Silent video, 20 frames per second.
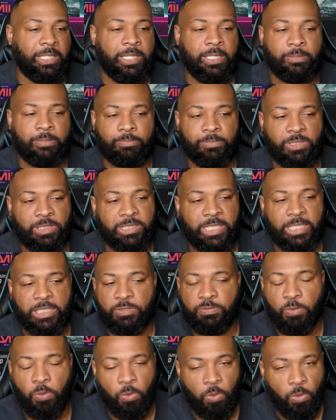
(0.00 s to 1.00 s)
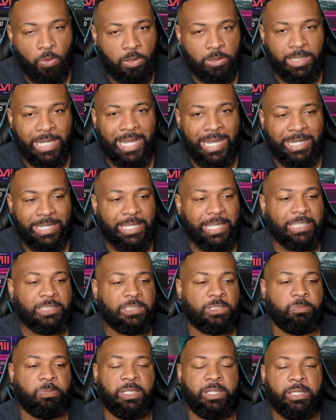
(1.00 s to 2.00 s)
Again, 6'4,
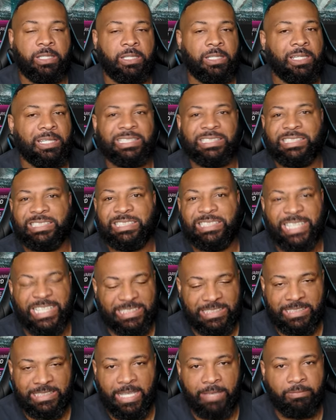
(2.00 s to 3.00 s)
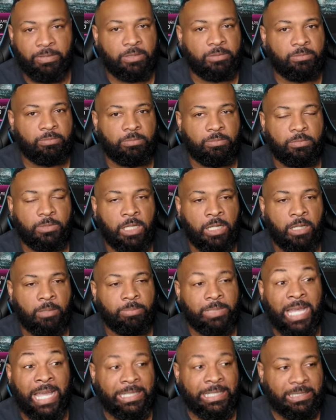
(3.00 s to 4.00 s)
98 speed, 6'7,
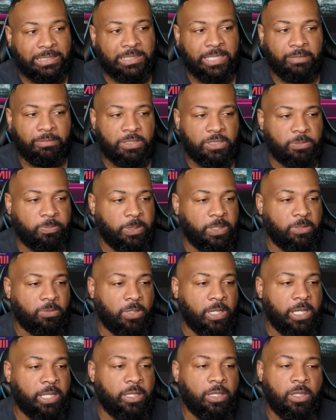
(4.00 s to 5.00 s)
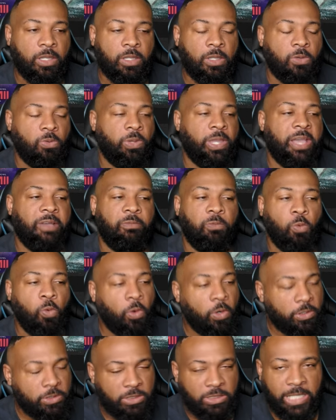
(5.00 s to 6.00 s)
um, 97 speed, right? We have
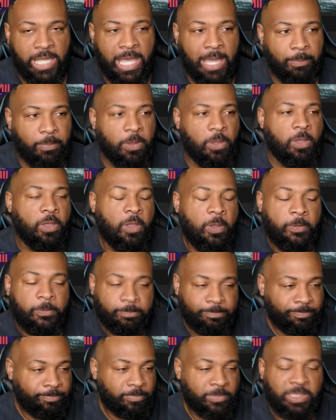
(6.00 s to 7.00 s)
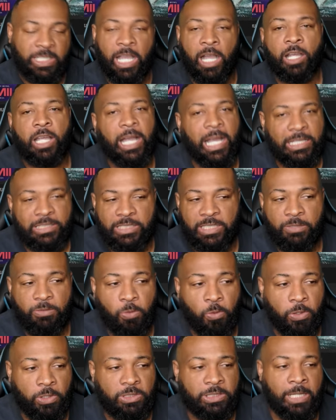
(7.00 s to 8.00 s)
Warren Sapp. Y'all guys see
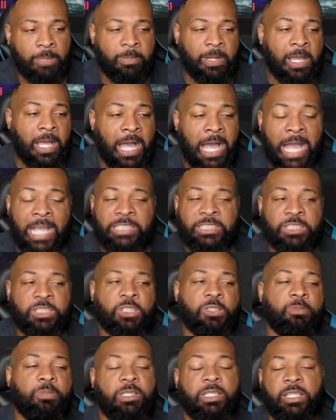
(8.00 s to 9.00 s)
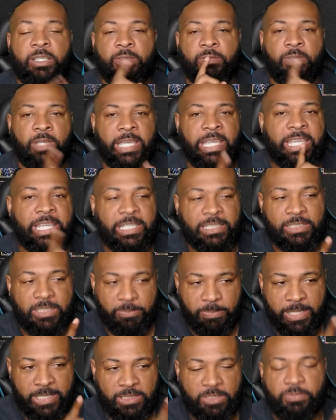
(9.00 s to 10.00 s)
Warren Sapp. Now, I still believe he is
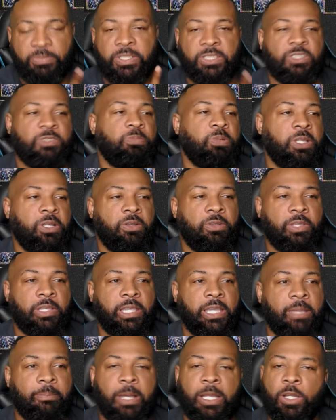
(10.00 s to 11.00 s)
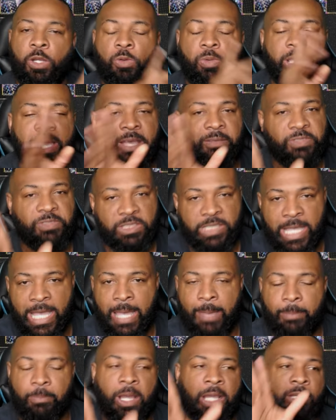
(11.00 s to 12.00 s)
the best defensive player in the game. I know we have
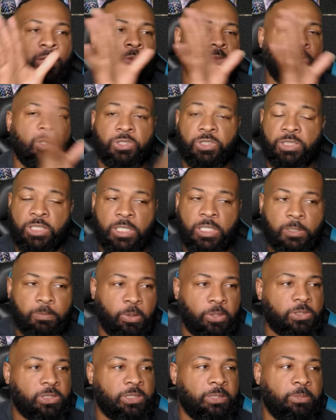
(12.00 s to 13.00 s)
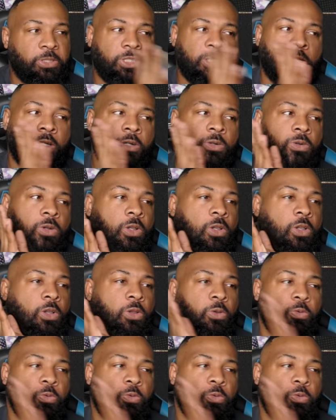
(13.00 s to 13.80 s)
Sapp. I know there's another person I'm going to show.